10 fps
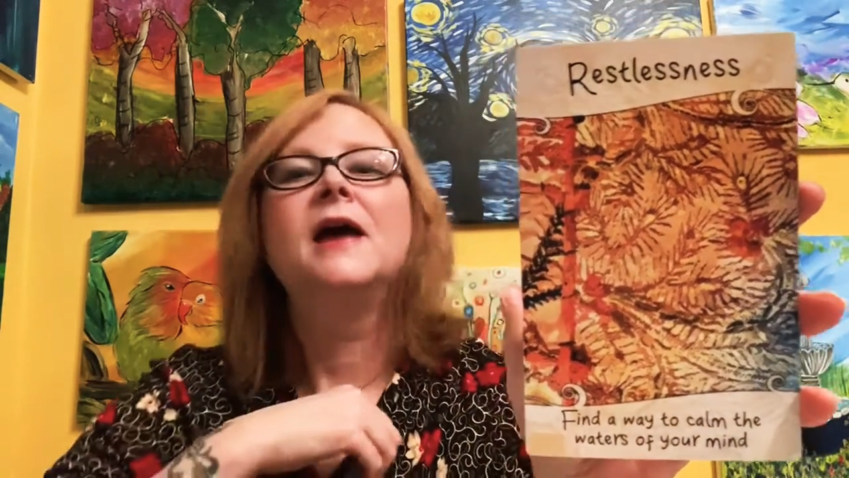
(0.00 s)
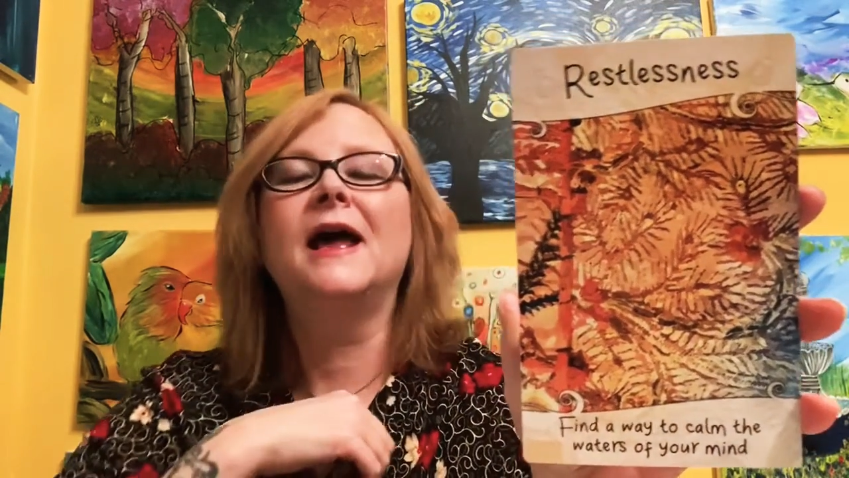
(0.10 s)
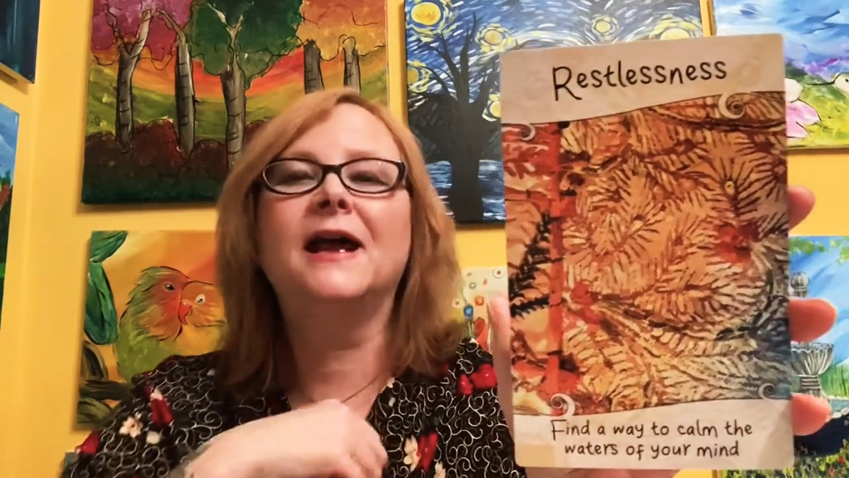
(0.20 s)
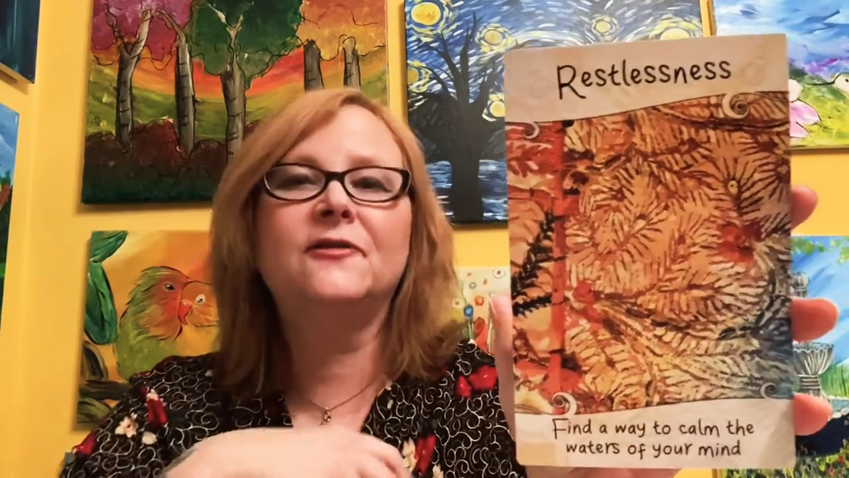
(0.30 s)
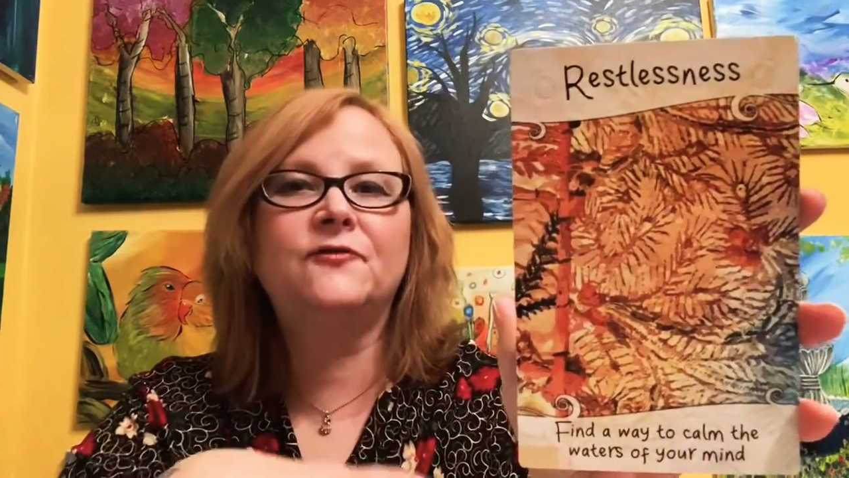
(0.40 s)

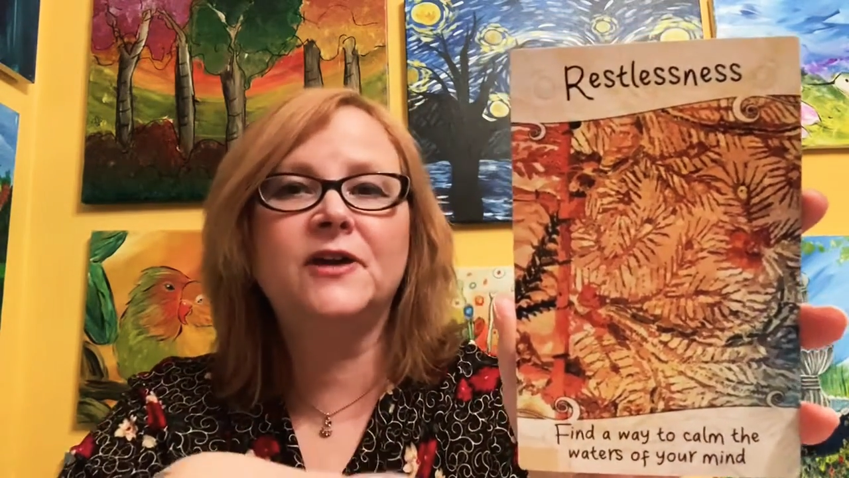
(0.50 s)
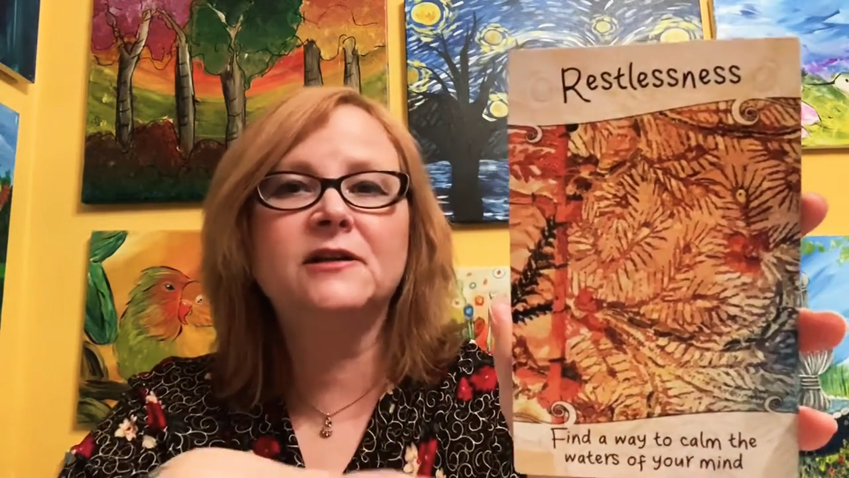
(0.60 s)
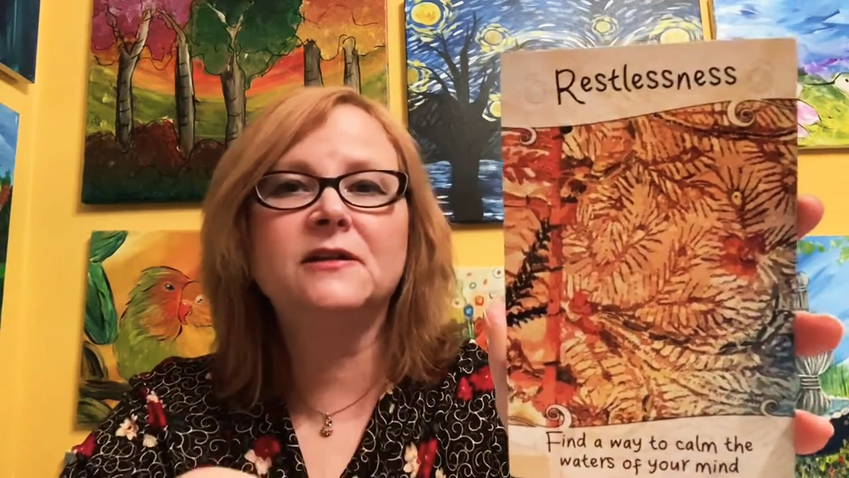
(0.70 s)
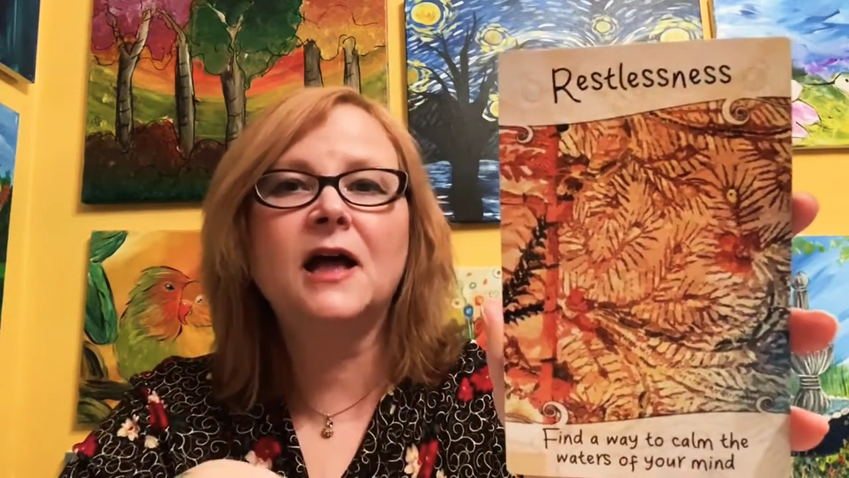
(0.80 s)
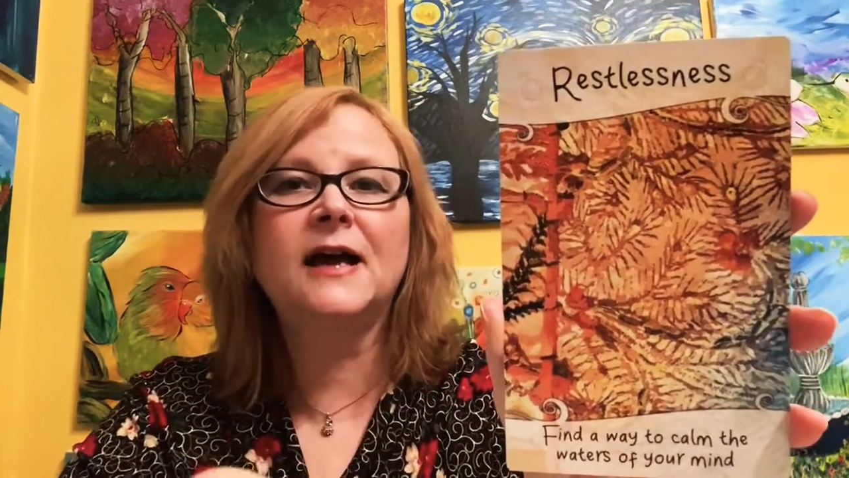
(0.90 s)
And I
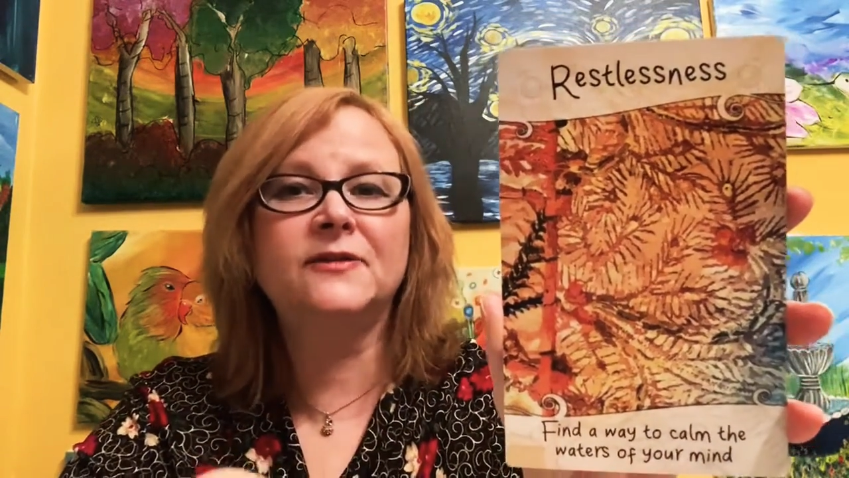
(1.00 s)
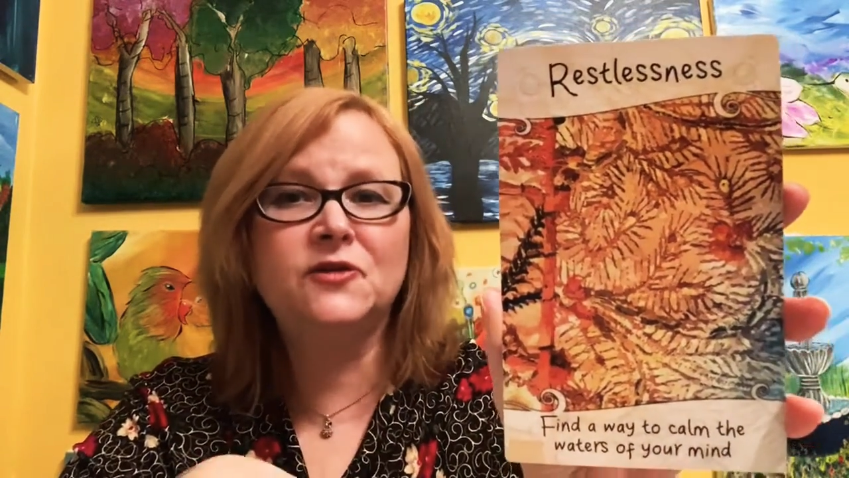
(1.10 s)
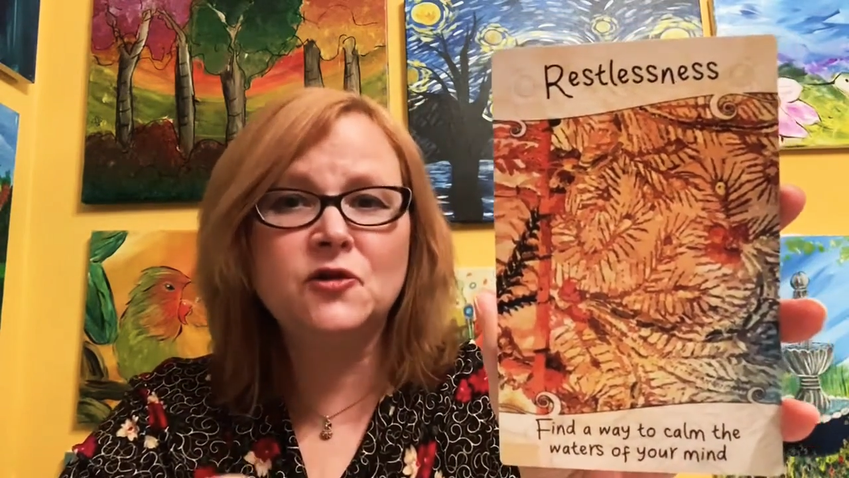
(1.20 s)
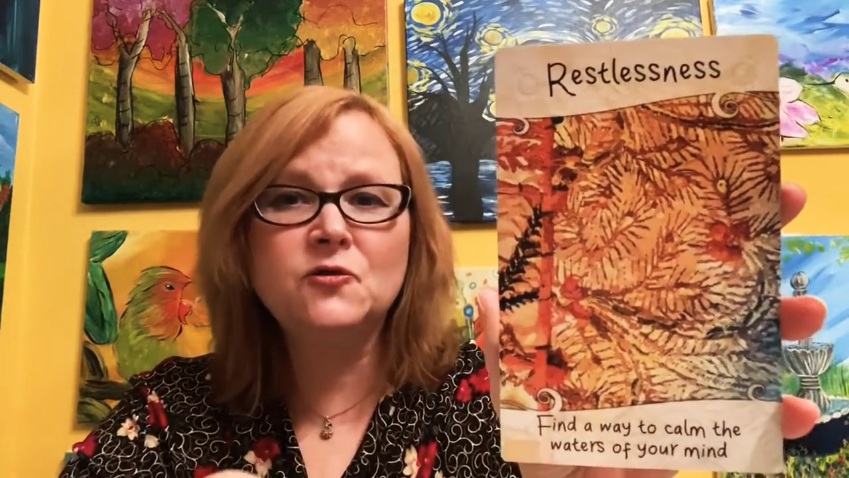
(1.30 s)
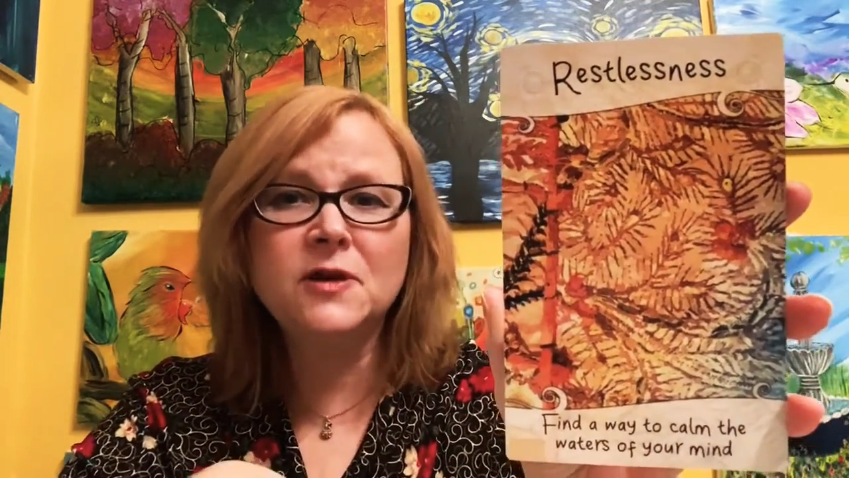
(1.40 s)
do